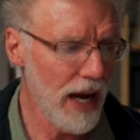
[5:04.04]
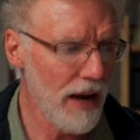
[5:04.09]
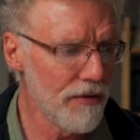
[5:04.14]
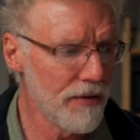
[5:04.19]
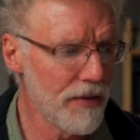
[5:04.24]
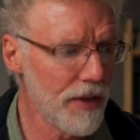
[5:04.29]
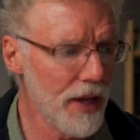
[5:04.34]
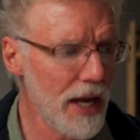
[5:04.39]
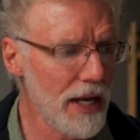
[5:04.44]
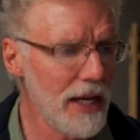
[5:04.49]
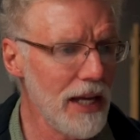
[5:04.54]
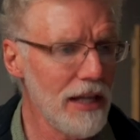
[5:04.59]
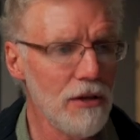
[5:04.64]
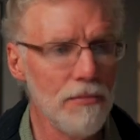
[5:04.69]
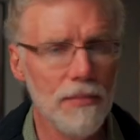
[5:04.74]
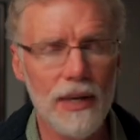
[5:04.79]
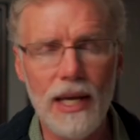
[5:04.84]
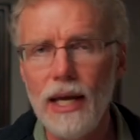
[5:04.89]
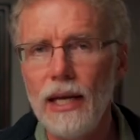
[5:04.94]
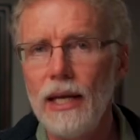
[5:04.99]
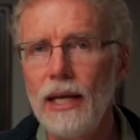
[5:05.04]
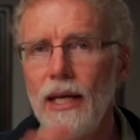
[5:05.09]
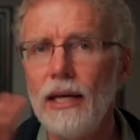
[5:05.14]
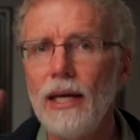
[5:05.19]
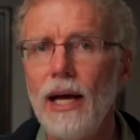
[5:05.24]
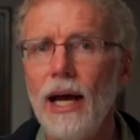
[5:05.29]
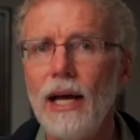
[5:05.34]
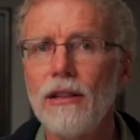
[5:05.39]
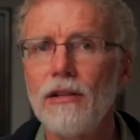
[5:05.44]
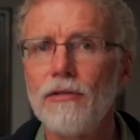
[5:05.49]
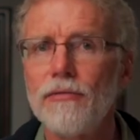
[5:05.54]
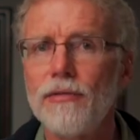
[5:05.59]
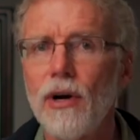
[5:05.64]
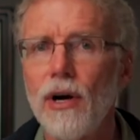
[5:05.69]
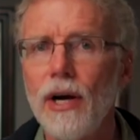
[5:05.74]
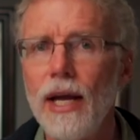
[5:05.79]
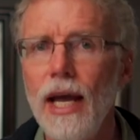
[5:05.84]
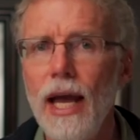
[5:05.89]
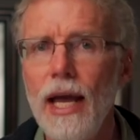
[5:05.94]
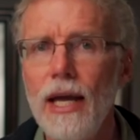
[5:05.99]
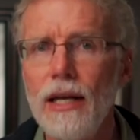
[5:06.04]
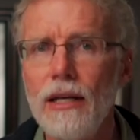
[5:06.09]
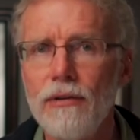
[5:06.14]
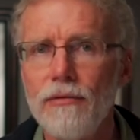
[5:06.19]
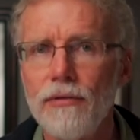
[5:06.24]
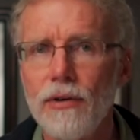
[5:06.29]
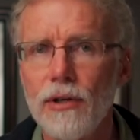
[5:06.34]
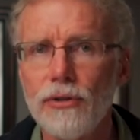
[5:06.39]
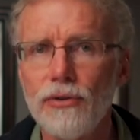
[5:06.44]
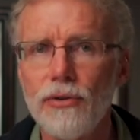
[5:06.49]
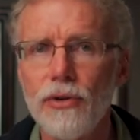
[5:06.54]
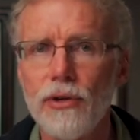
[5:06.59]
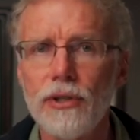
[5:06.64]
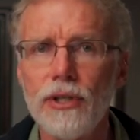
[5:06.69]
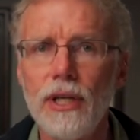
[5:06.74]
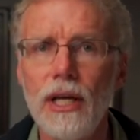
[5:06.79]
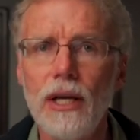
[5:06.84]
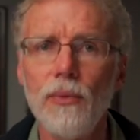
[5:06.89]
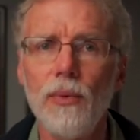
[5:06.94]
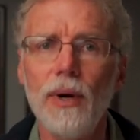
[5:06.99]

have then at the beginning, at the very end in verse 13,